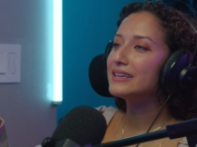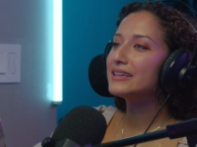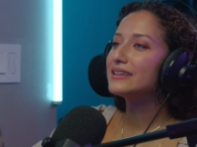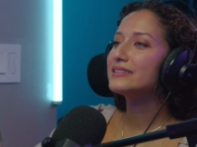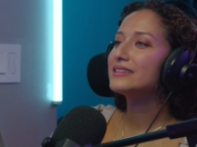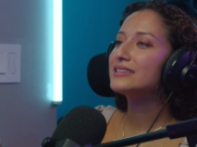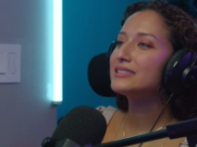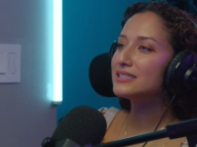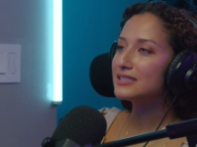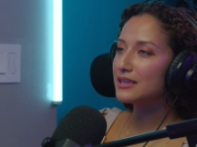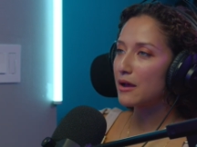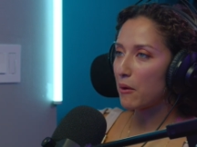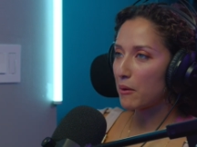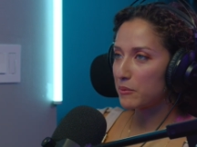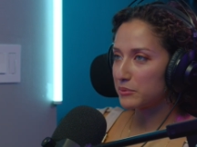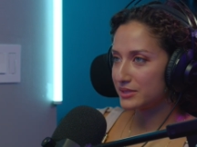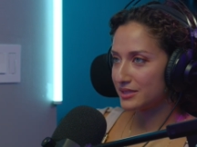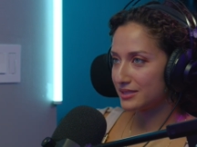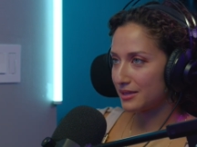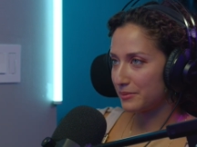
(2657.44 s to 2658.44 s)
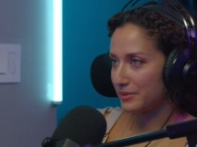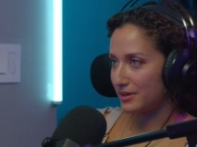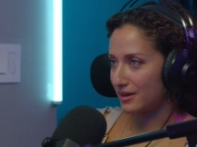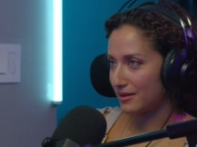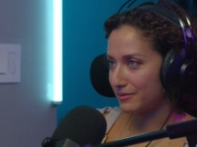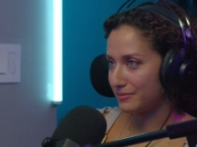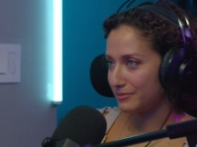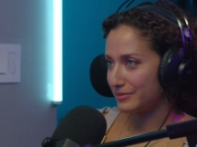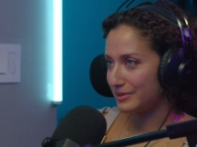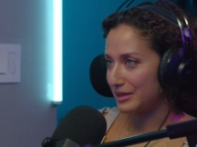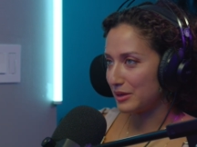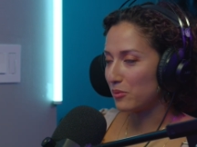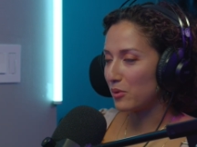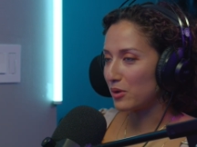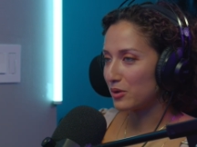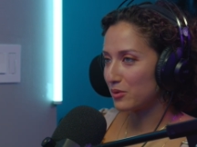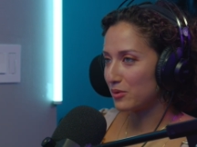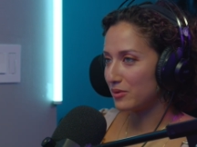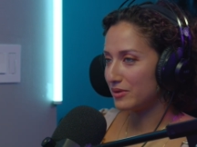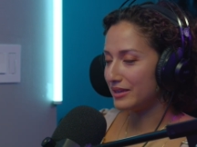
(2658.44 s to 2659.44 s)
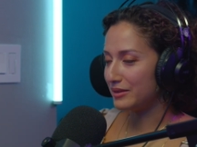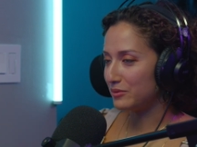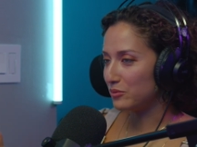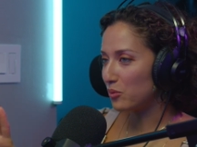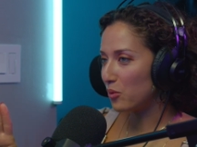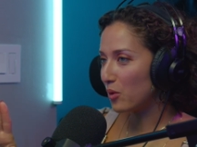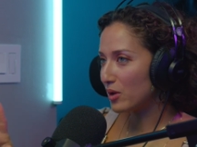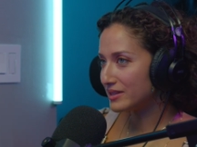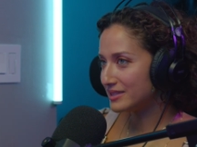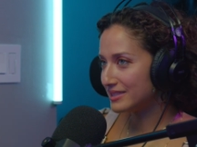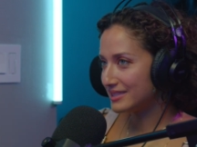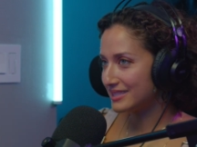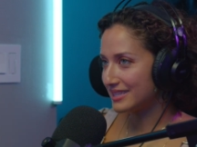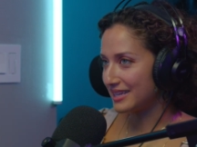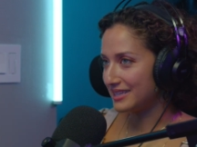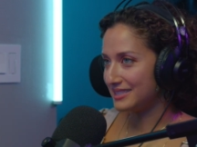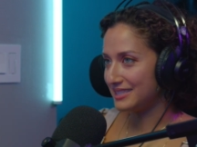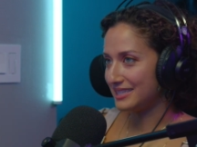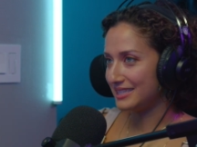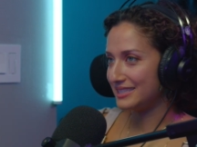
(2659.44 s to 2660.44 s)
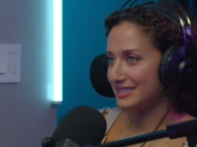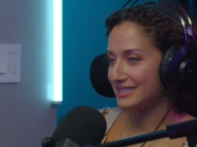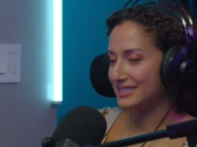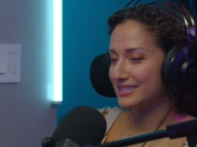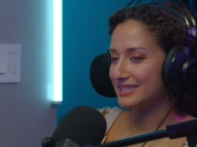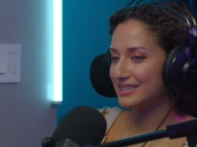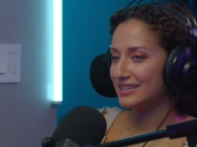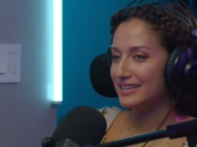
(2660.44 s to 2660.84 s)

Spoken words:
This is how I would sum it up in one sentence.